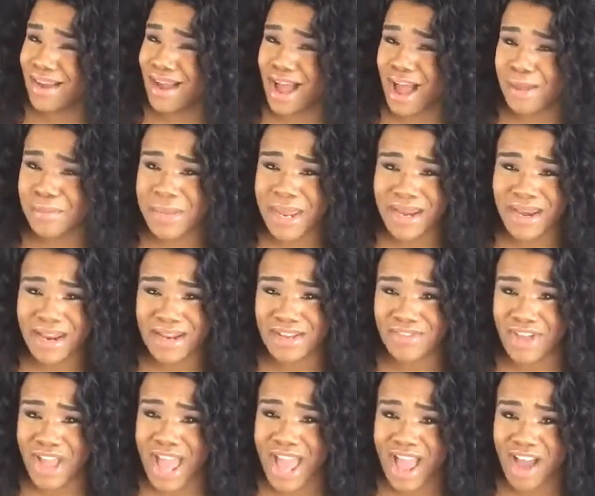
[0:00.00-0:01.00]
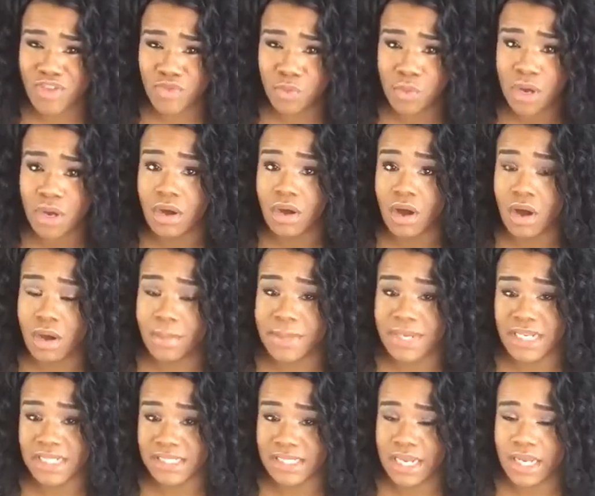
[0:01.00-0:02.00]
I may not even have one carb
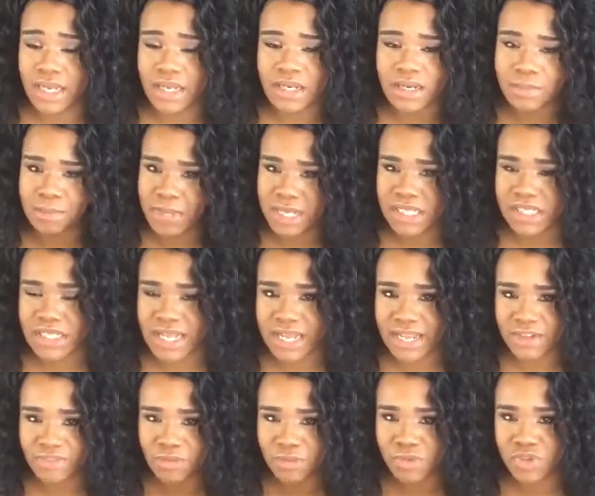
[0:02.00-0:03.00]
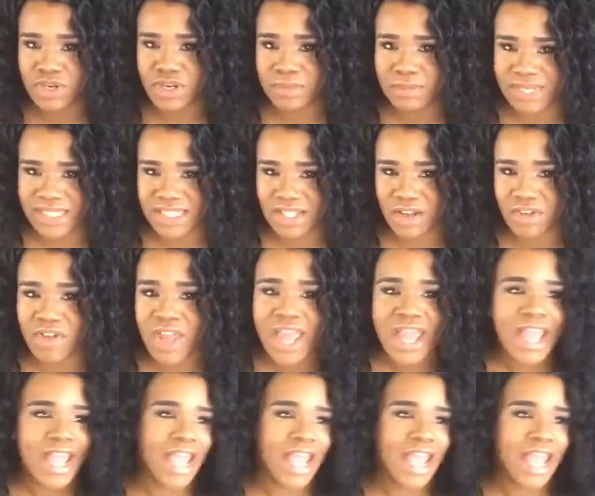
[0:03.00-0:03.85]
in a day. It depends, like, if I'm treating myself.